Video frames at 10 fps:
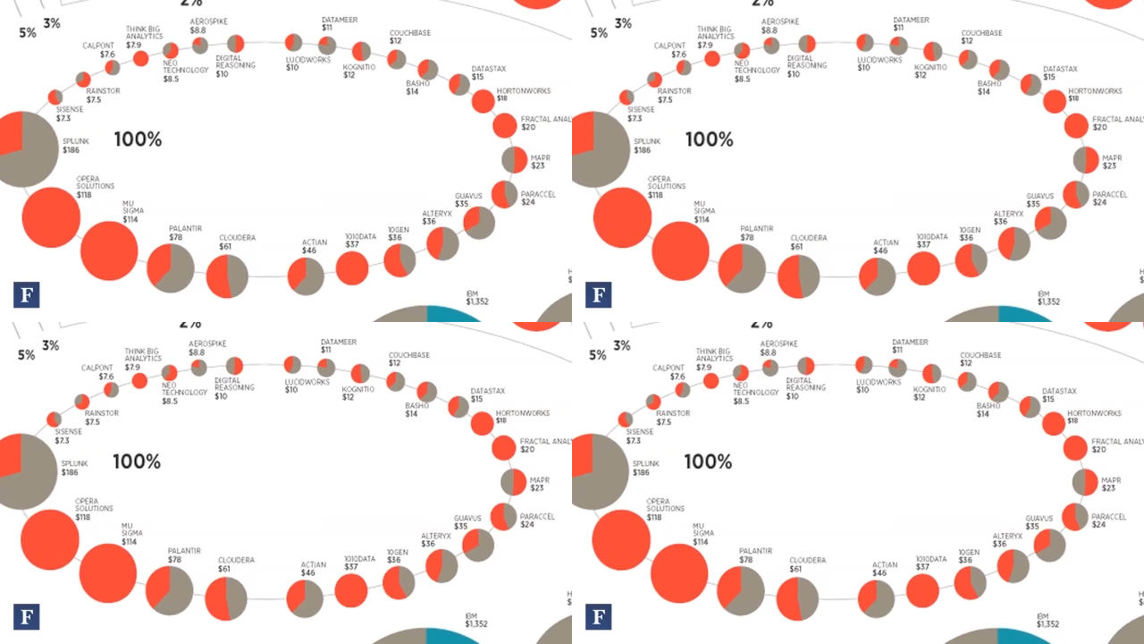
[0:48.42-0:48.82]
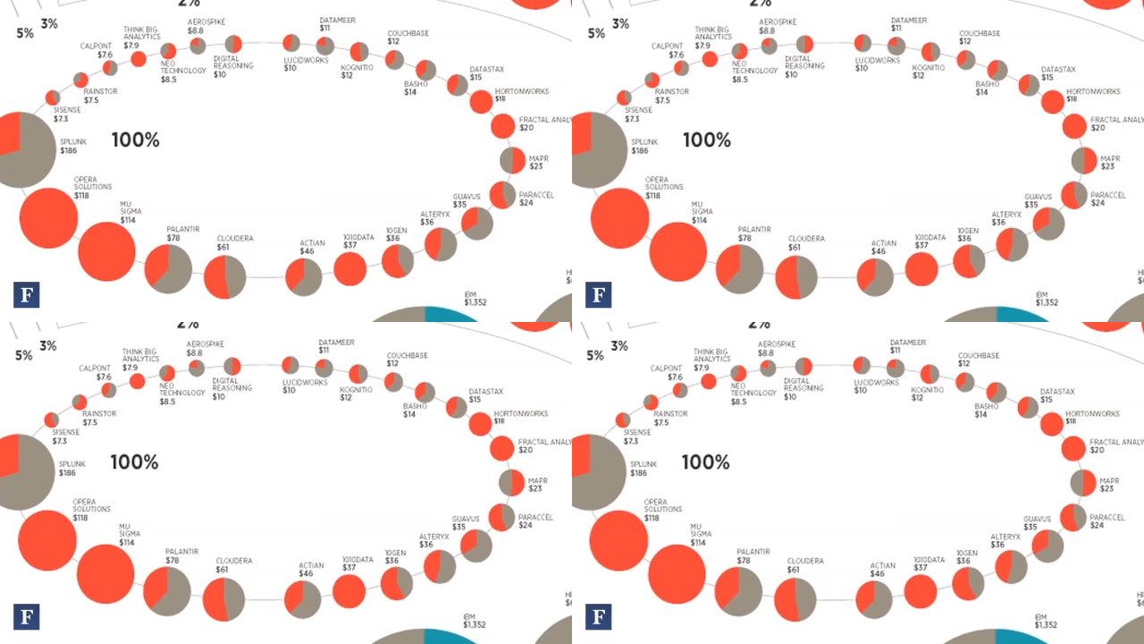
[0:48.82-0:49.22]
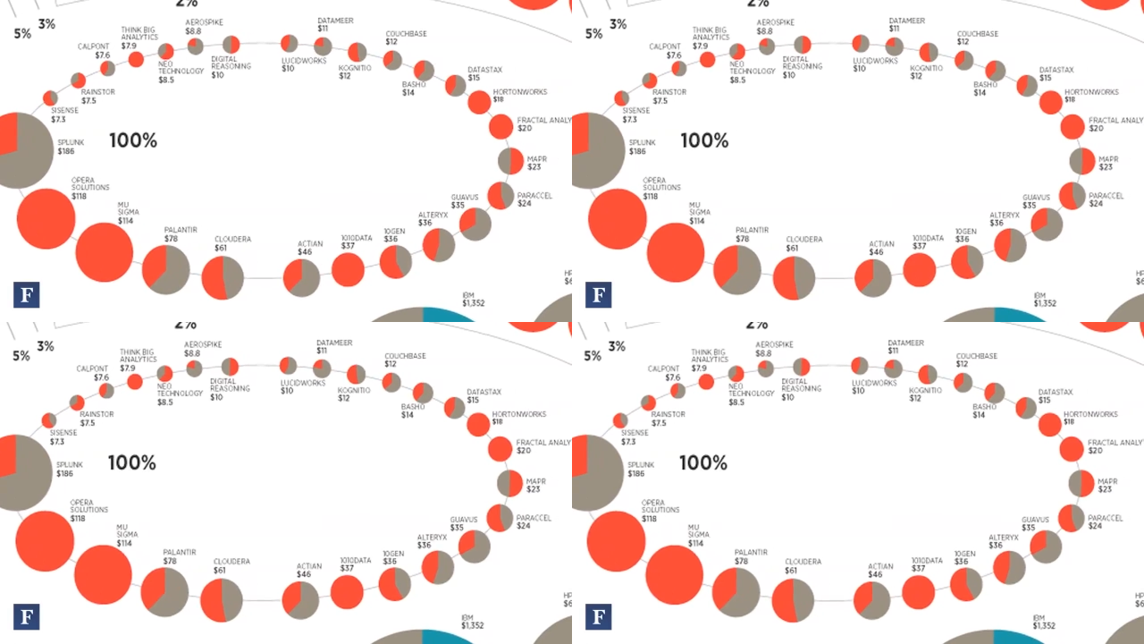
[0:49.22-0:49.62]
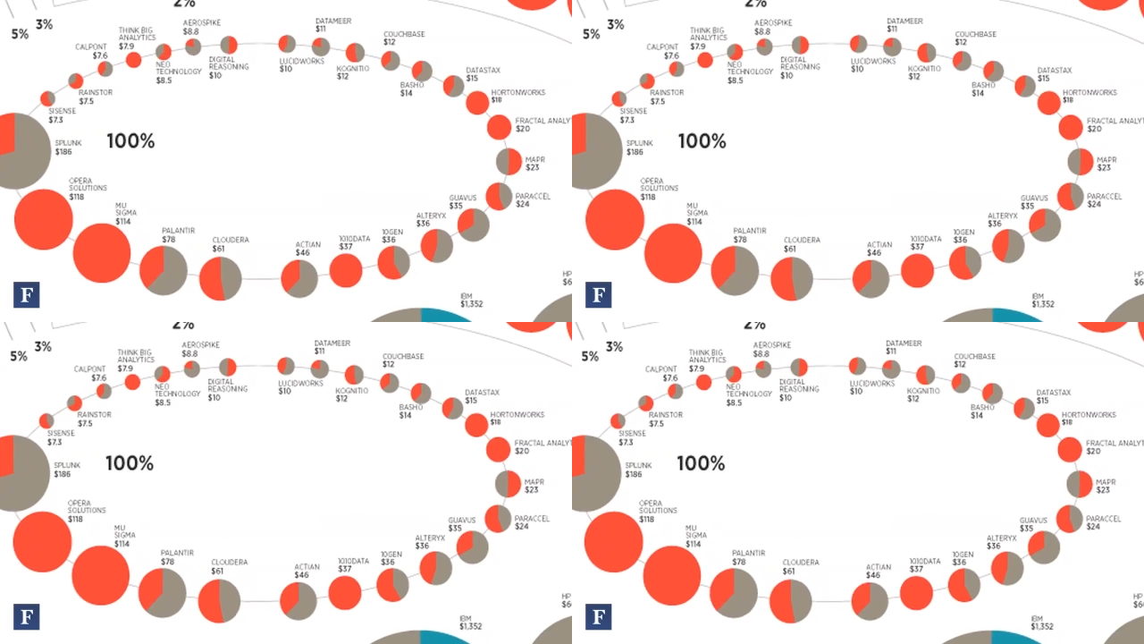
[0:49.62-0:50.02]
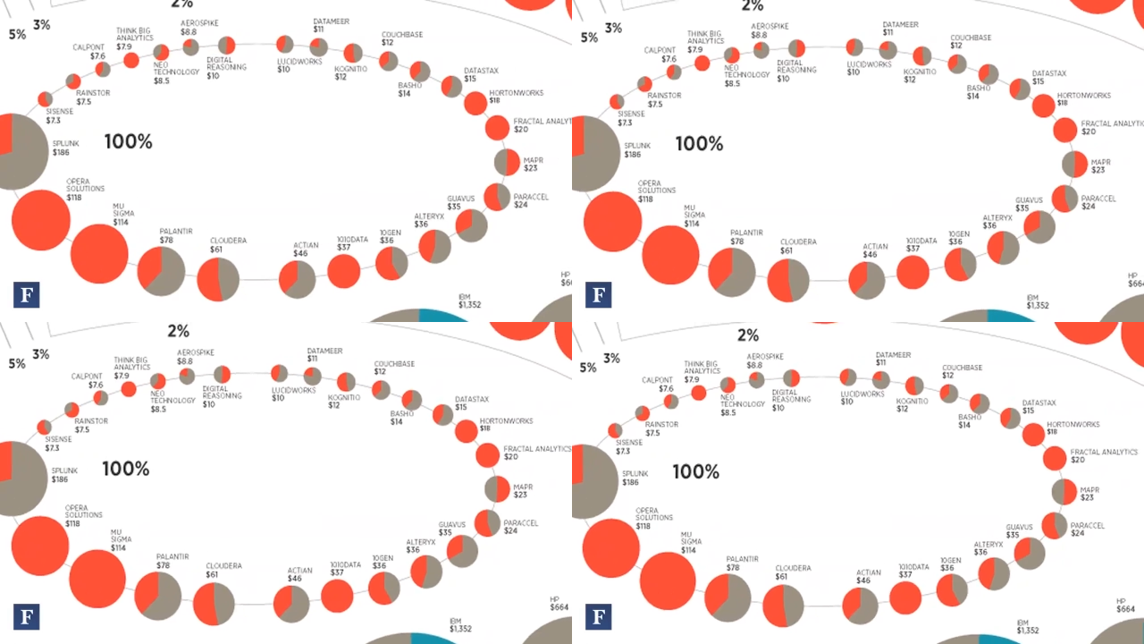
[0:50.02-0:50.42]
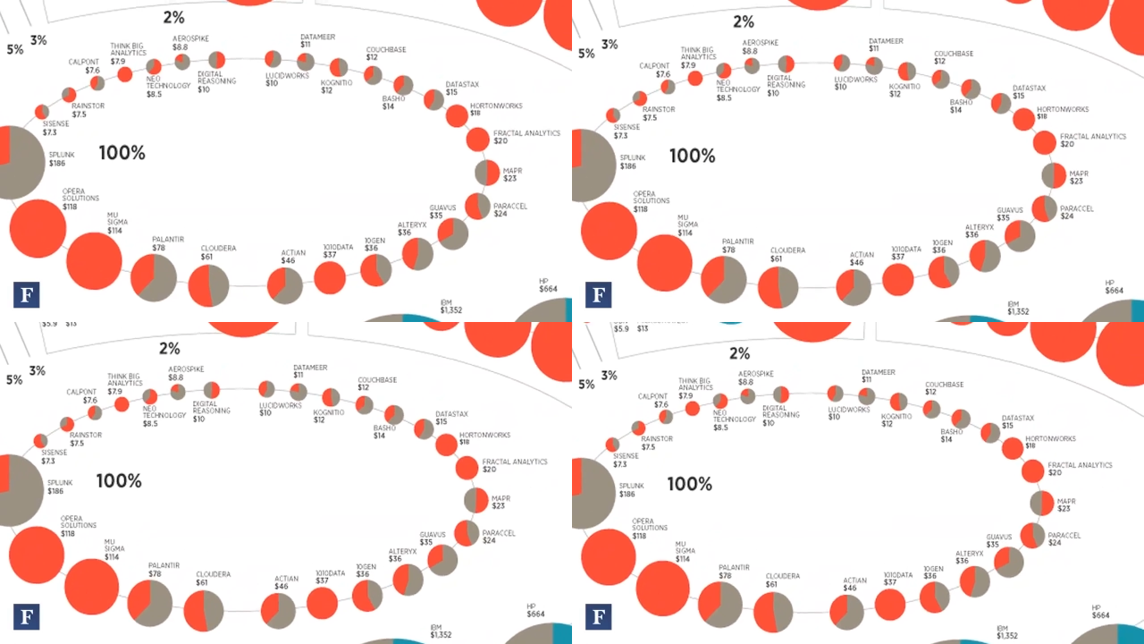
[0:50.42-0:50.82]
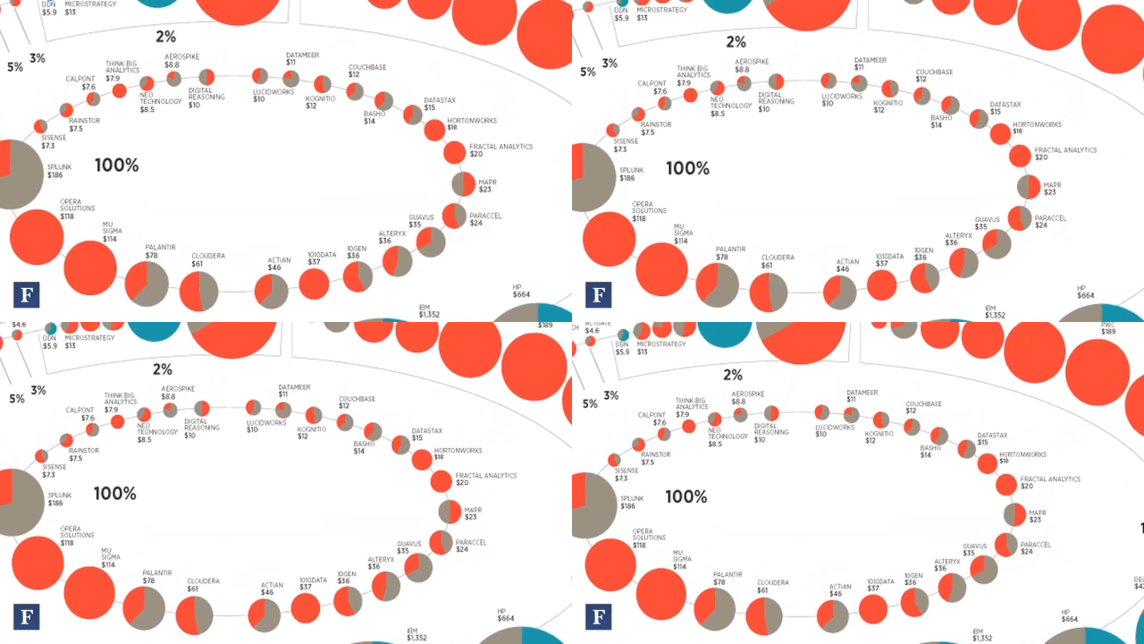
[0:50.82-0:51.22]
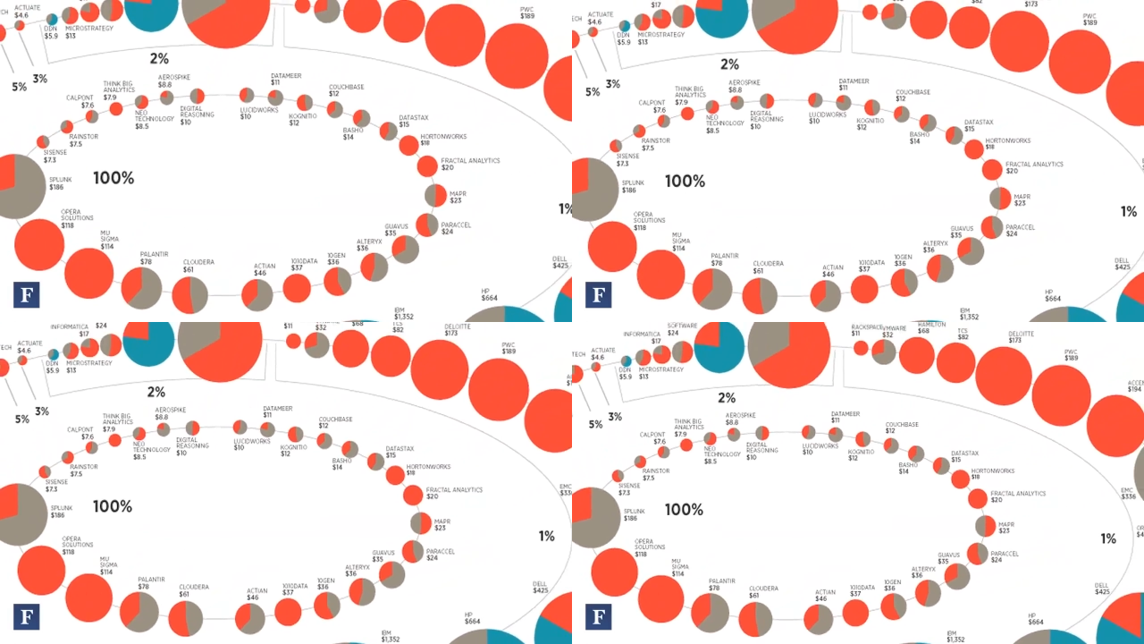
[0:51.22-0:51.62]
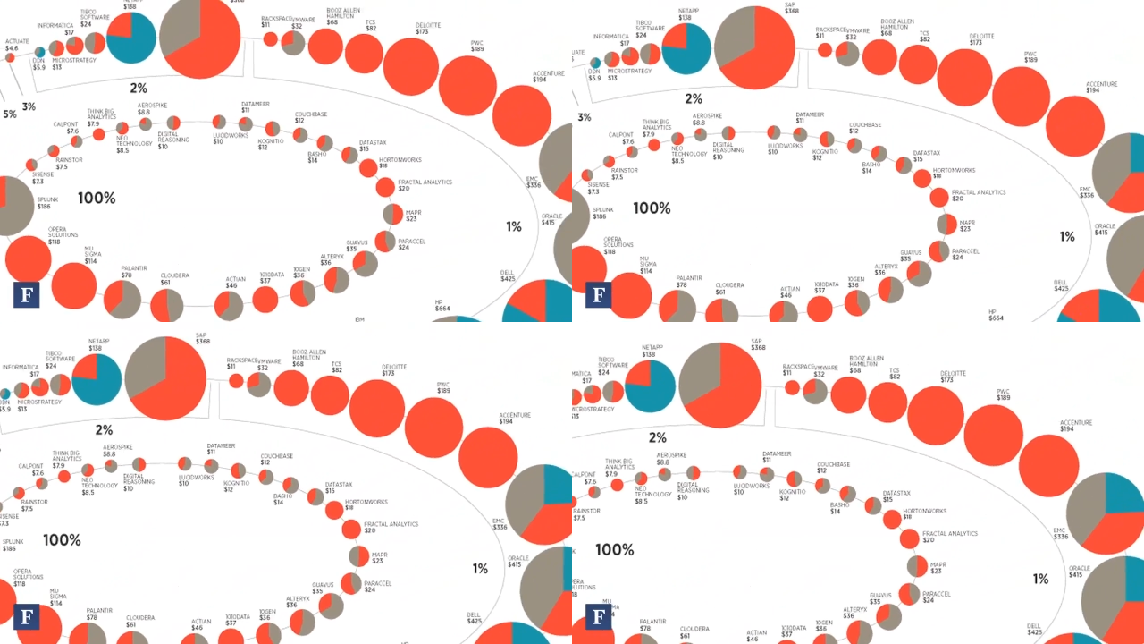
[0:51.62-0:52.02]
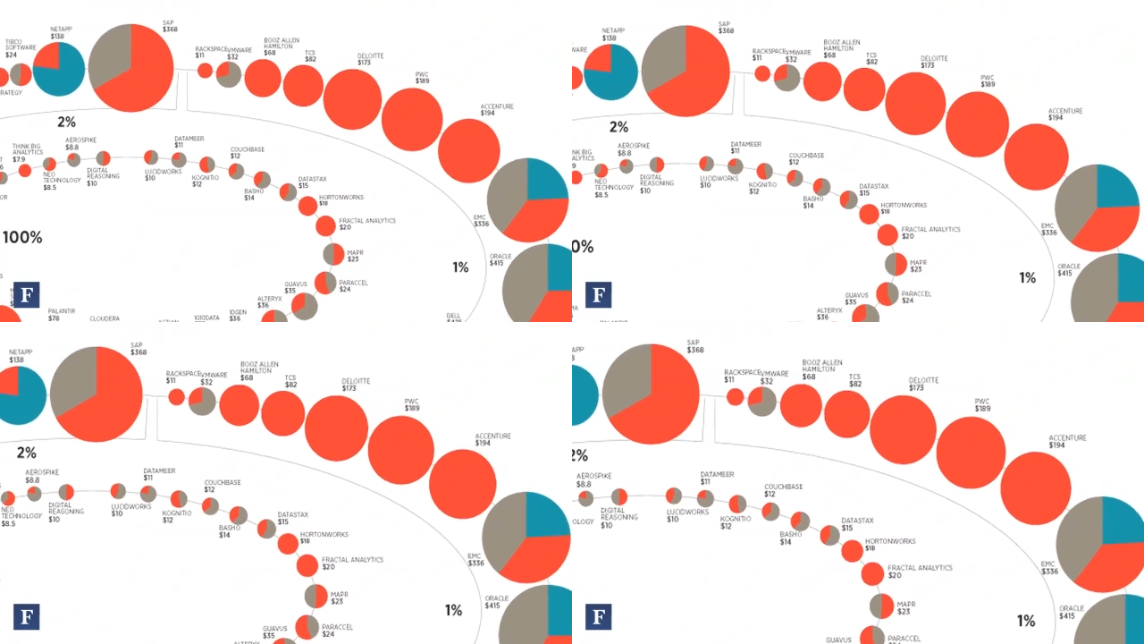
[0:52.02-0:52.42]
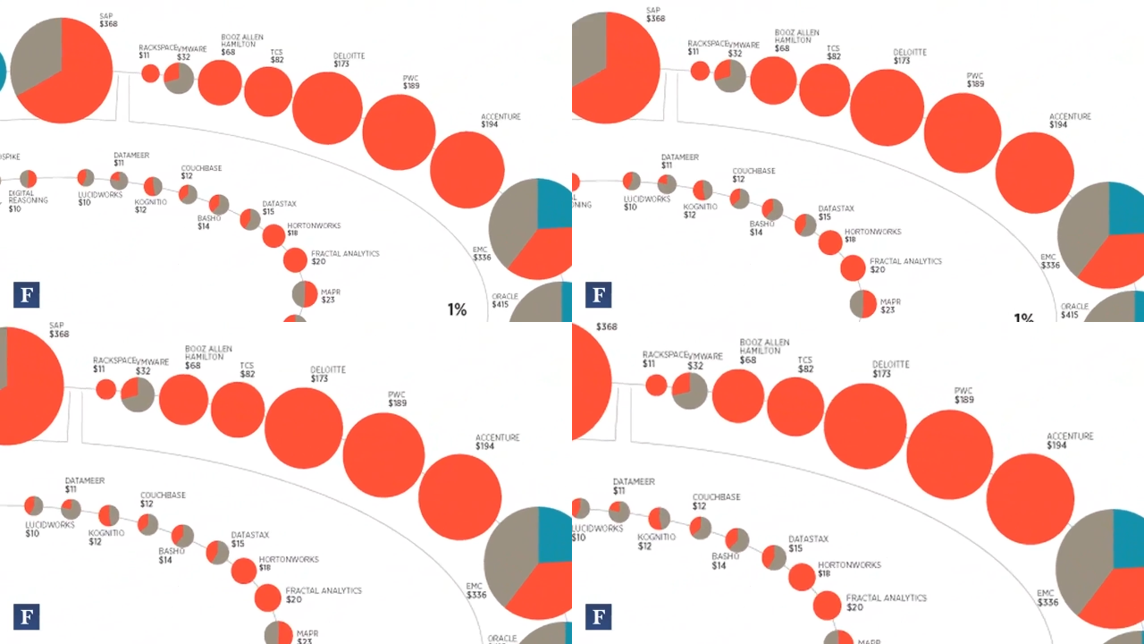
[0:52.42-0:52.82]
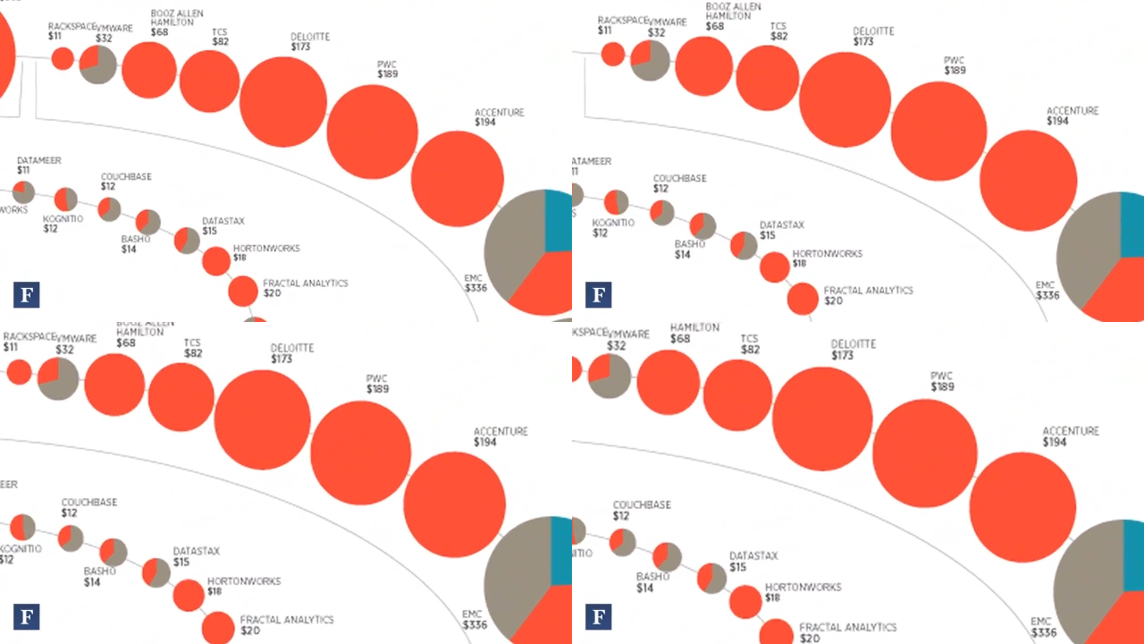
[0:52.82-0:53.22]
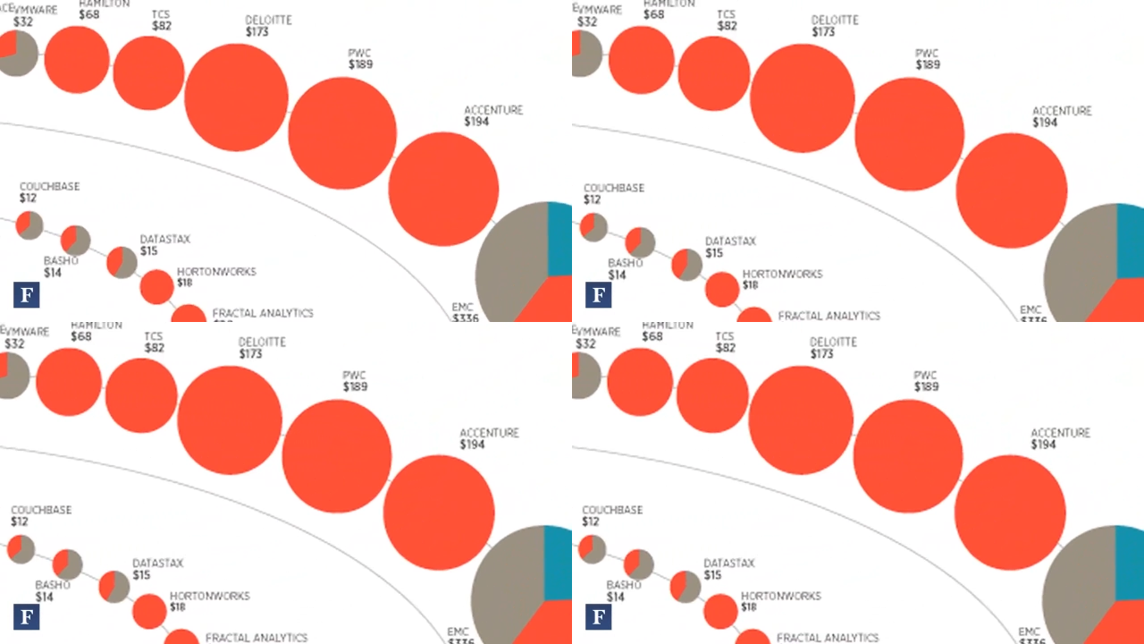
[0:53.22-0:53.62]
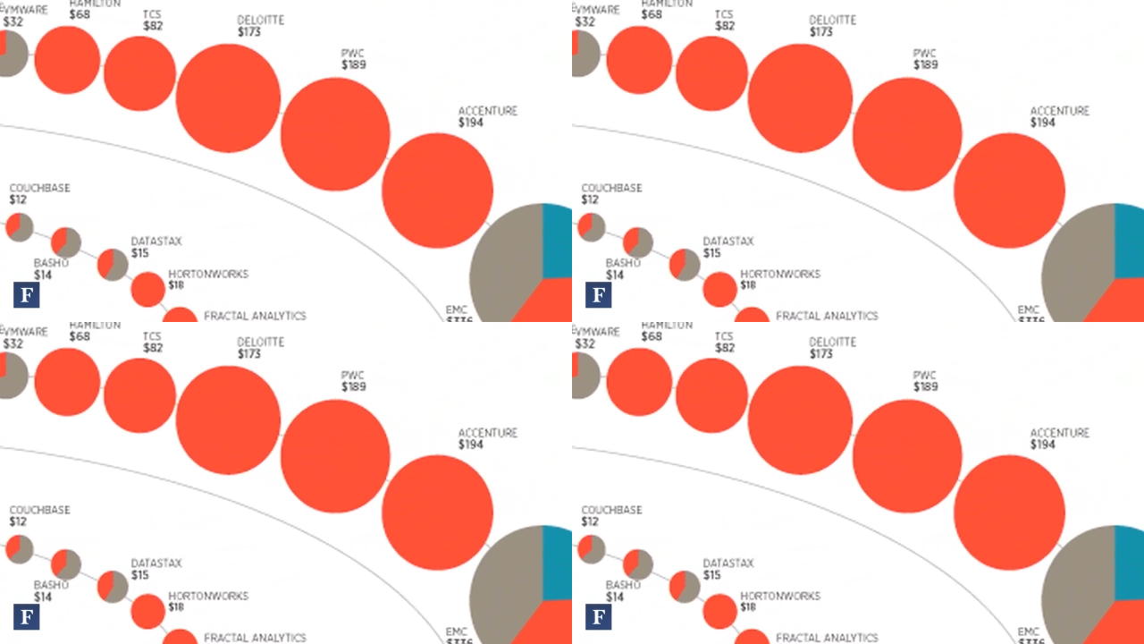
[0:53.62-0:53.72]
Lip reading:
No face is visible, so there are no lips to read.